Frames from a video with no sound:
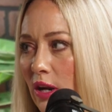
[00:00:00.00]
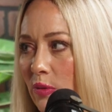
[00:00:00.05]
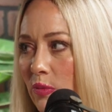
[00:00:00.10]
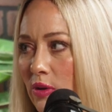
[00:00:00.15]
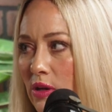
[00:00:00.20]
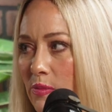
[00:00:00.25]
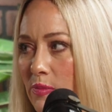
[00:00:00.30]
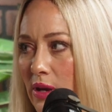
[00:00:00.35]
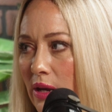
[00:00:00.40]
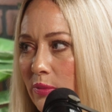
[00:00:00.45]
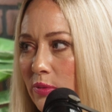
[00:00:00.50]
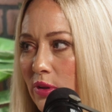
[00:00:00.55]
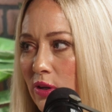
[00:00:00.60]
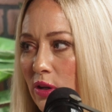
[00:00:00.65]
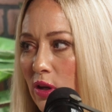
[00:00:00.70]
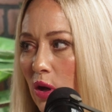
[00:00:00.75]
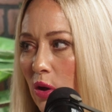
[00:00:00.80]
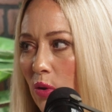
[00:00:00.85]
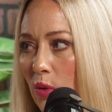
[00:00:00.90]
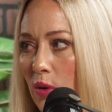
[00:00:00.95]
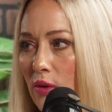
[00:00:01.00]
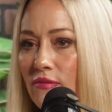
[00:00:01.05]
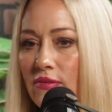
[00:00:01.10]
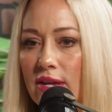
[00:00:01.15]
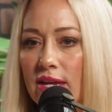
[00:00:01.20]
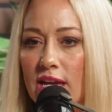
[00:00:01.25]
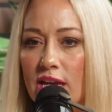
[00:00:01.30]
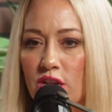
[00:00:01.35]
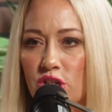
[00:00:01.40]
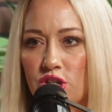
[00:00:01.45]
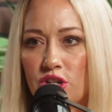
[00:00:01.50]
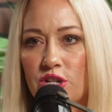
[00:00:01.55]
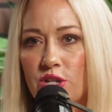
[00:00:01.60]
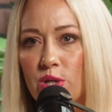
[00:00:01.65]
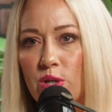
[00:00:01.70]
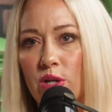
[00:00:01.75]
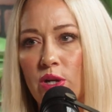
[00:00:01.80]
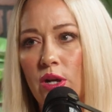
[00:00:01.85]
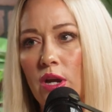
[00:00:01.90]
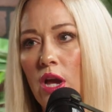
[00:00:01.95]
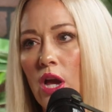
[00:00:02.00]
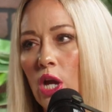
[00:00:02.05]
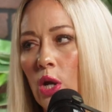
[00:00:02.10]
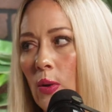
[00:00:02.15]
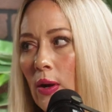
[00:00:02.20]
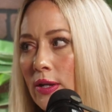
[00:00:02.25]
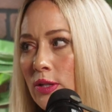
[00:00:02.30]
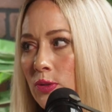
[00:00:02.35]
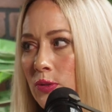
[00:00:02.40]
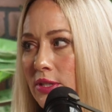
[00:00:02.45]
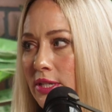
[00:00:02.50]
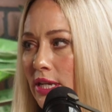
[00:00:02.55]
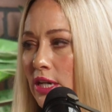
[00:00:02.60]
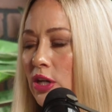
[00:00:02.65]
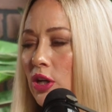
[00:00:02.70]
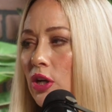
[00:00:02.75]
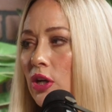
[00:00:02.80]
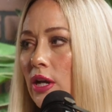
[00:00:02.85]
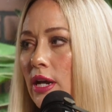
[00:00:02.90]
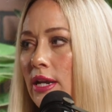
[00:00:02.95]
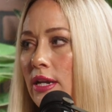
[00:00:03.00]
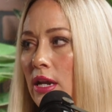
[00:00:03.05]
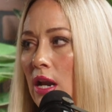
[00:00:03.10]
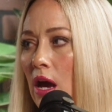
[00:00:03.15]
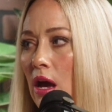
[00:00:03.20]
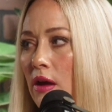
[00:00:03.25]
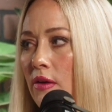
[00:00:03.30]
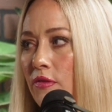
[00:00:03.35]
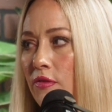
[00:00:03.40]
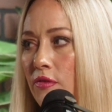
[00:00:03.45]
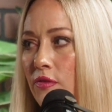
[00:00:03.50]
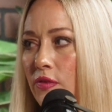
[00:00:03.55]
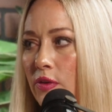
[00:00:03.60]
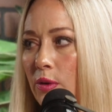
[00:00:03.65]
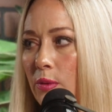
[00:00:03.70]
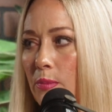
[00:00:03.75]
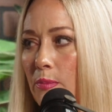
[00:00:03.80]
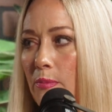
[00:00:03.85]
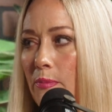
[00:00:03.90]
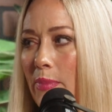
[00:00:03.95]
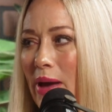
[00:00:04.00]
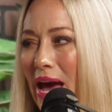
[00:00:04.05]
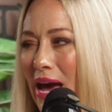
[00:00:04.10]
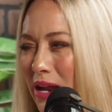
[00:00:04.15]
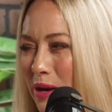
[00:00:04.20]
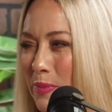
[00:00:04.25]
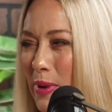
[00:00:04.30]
I want to be able to go on vacation or go out to a dinner and not feel bad